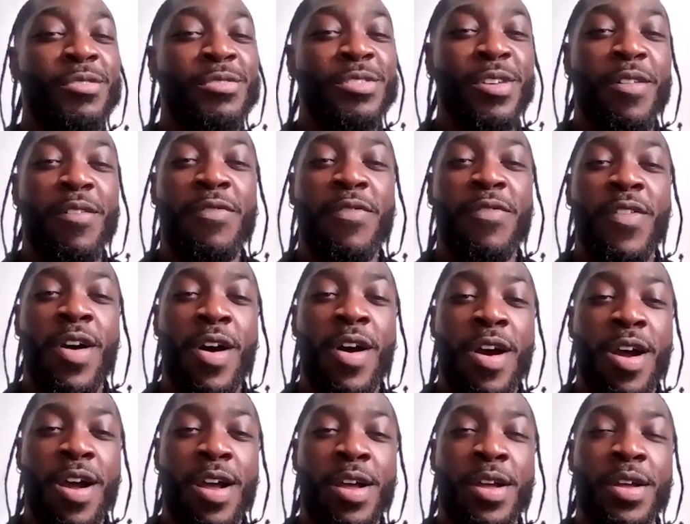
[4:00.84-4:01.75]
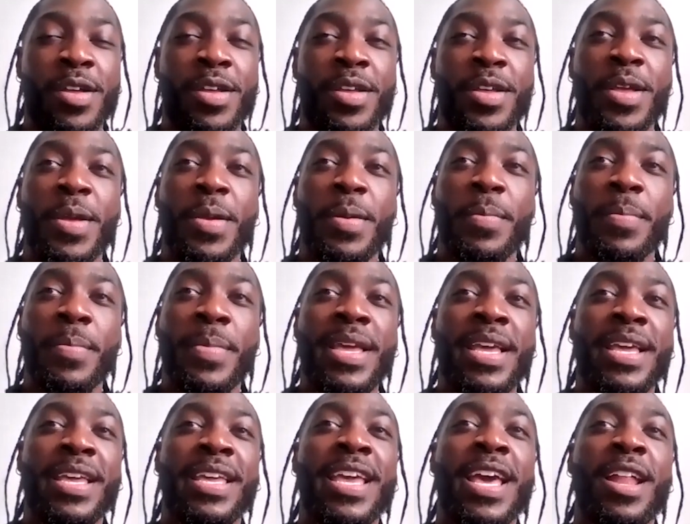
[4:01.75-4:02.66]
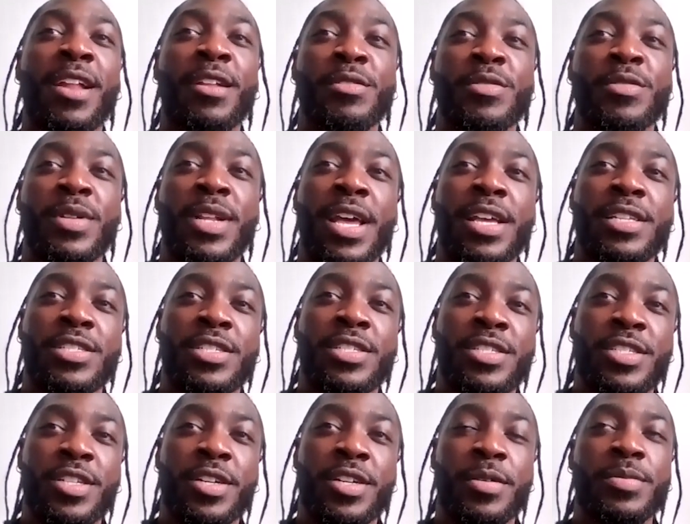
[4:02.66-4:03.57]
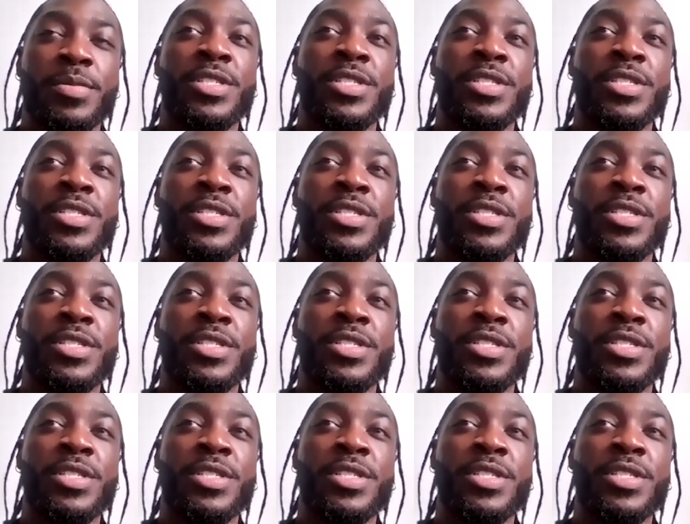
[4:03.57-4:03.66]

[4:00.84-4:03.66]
so far, me and Kelly's relationship,